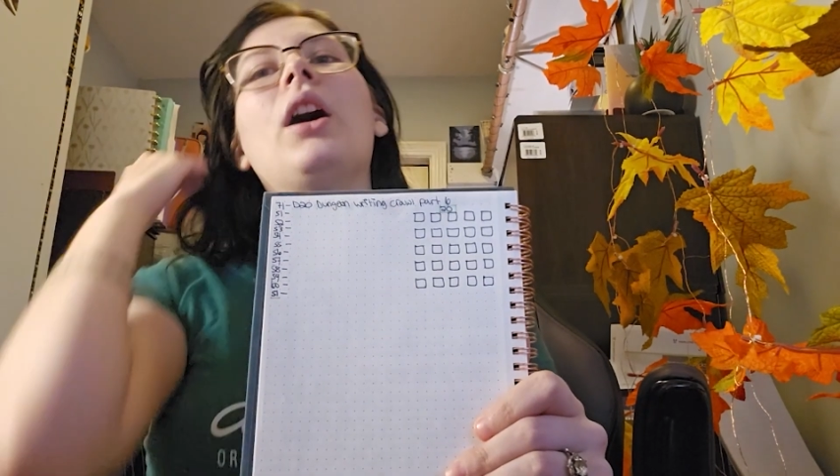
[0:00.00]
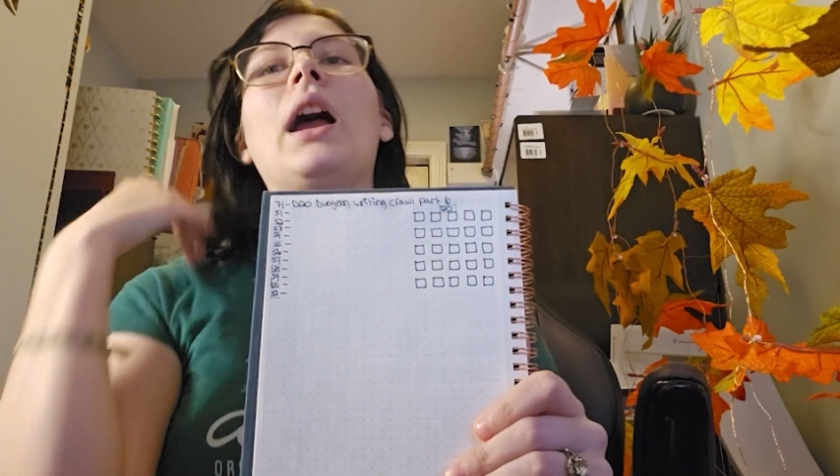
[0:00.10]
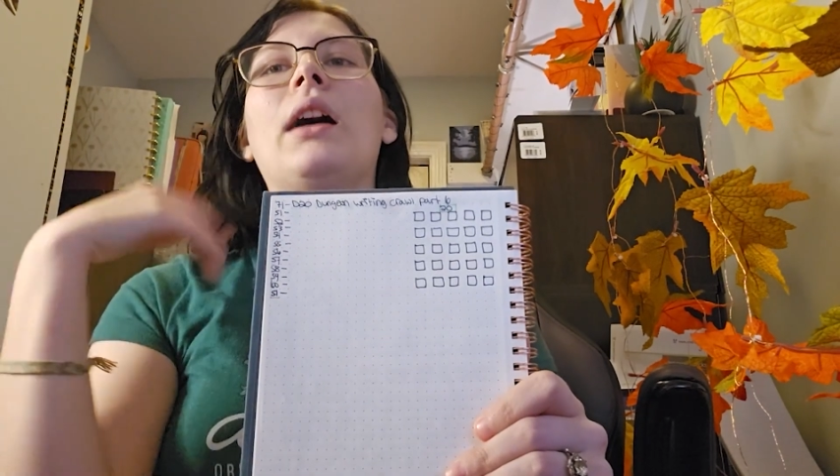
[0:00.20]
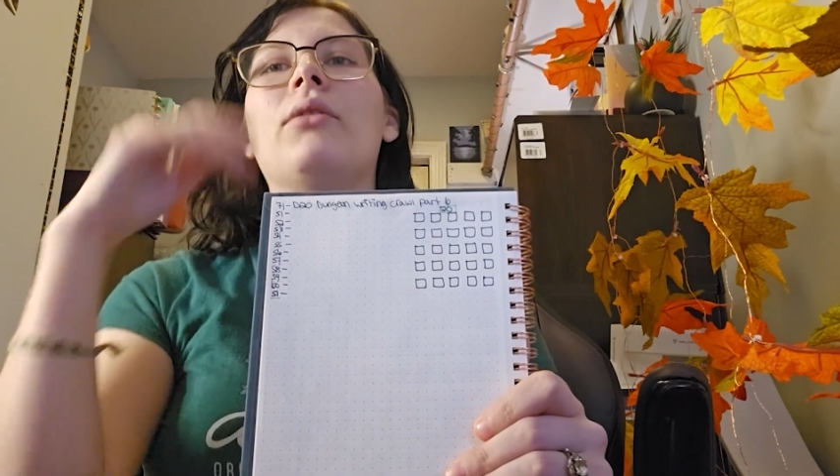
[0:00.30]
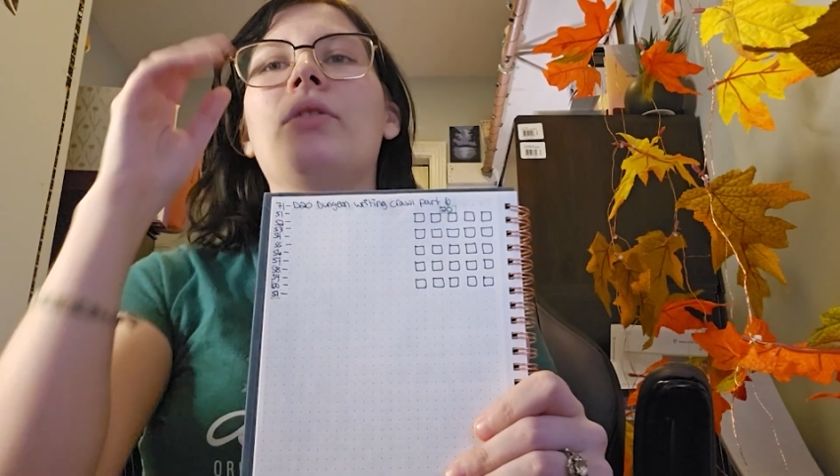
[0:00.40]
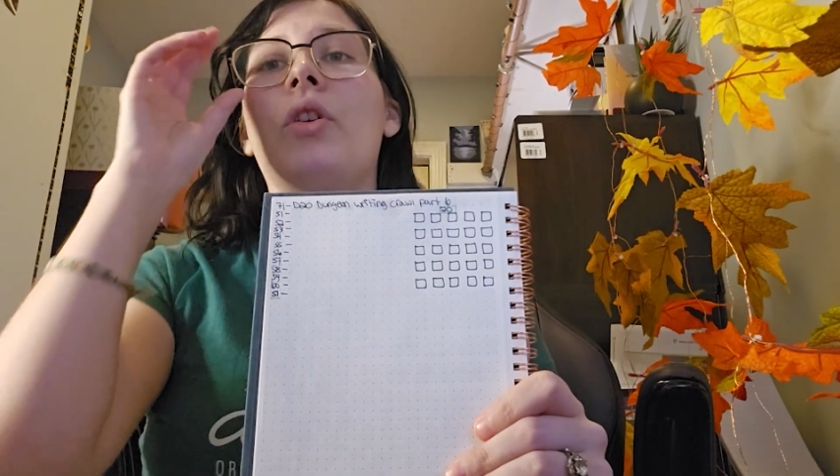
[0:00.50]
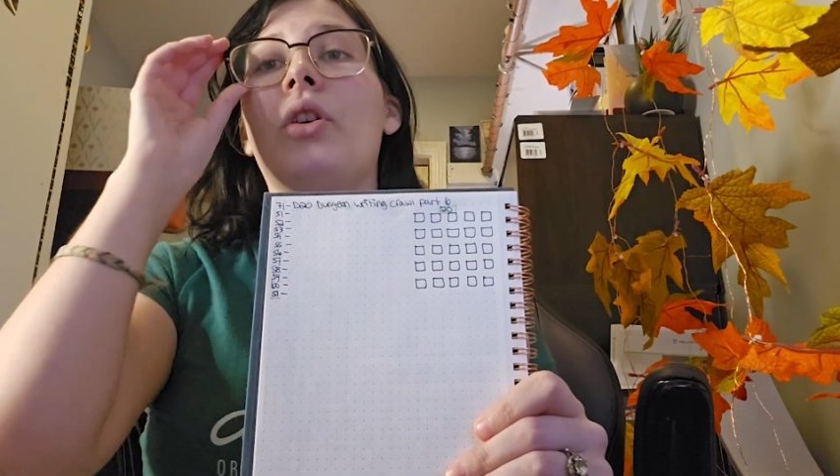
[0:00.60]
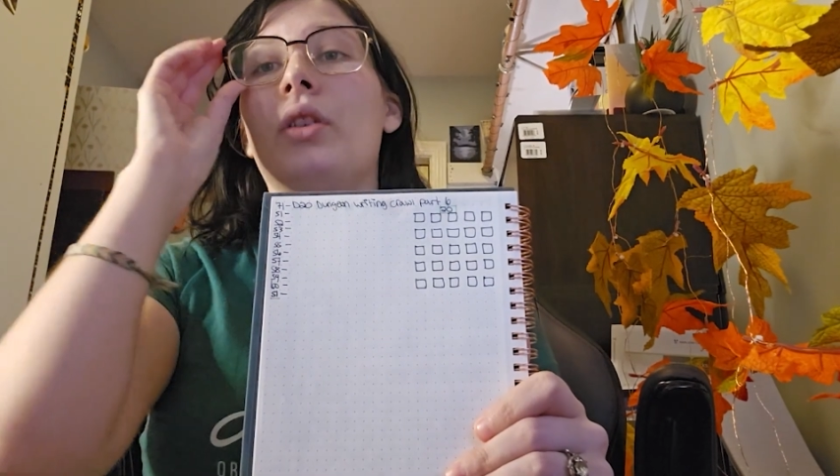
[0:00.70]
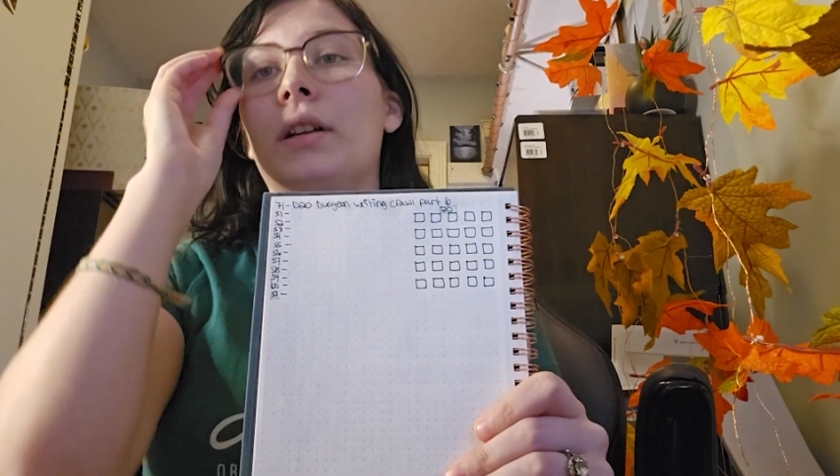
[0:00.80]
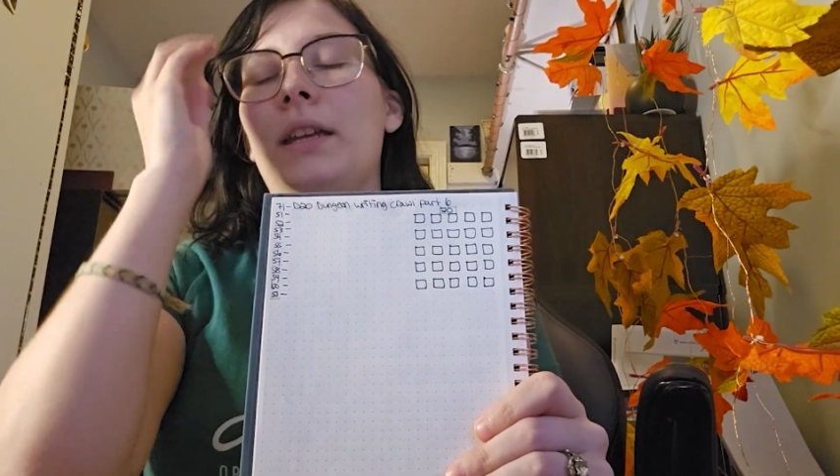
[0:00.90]
how
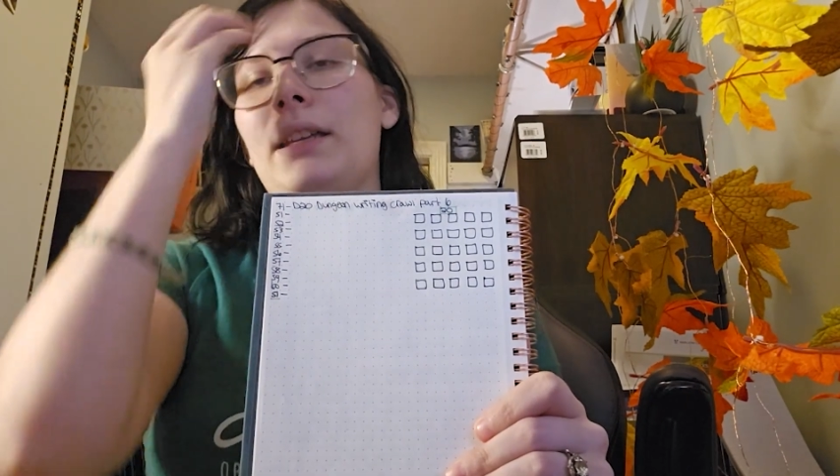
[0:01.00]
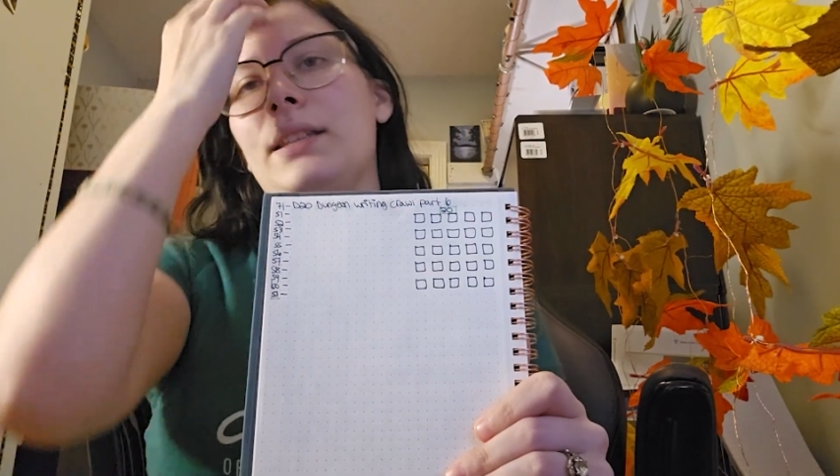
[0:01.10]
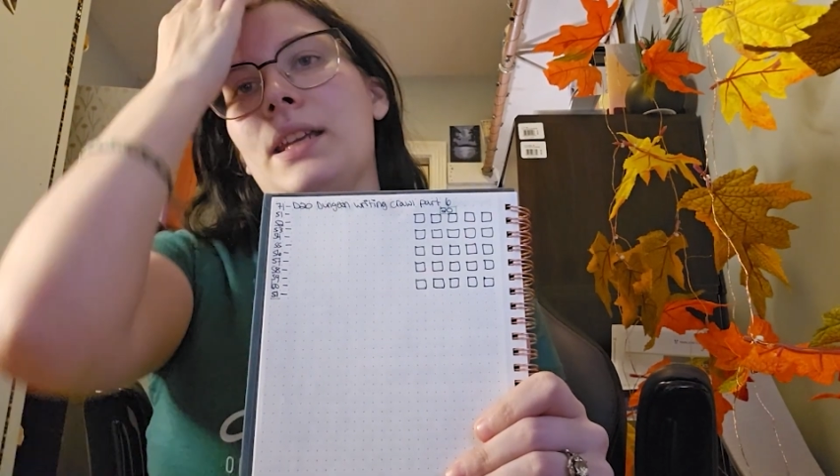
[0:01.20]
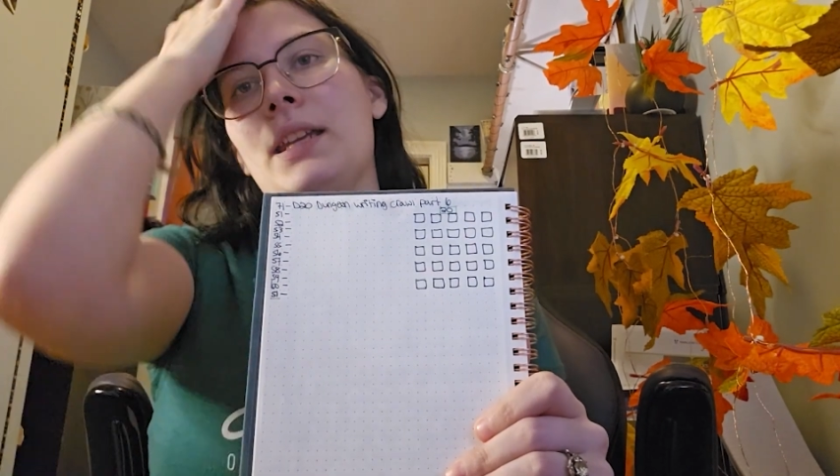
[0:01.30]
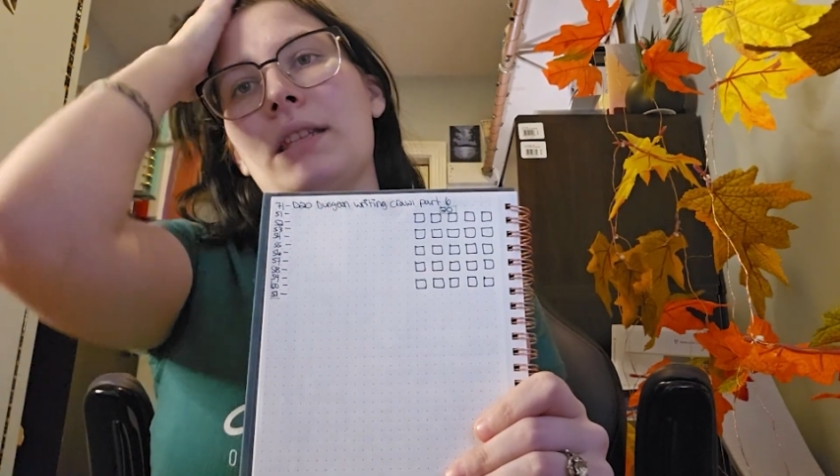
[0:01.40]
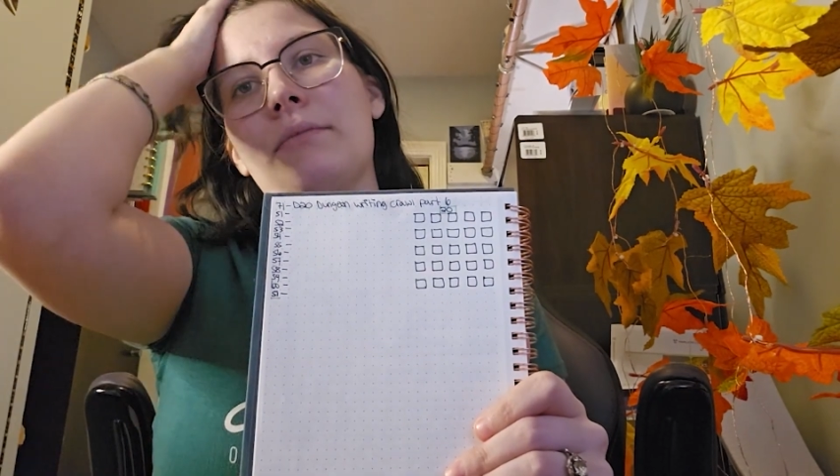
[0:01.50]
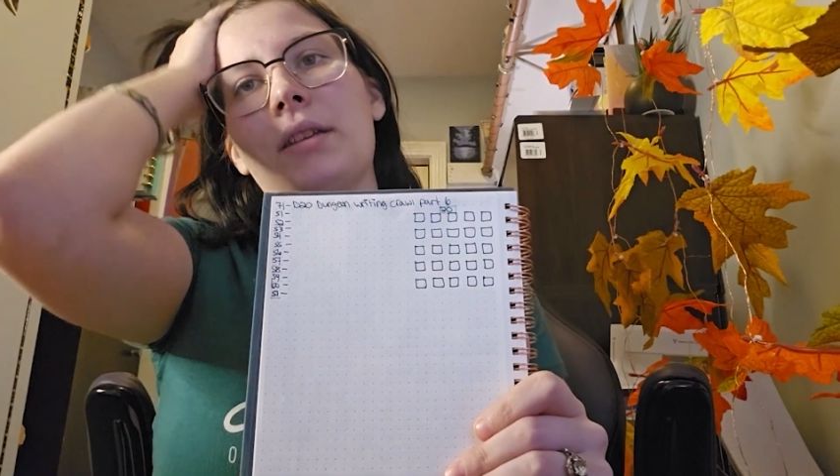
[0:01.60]
long it takes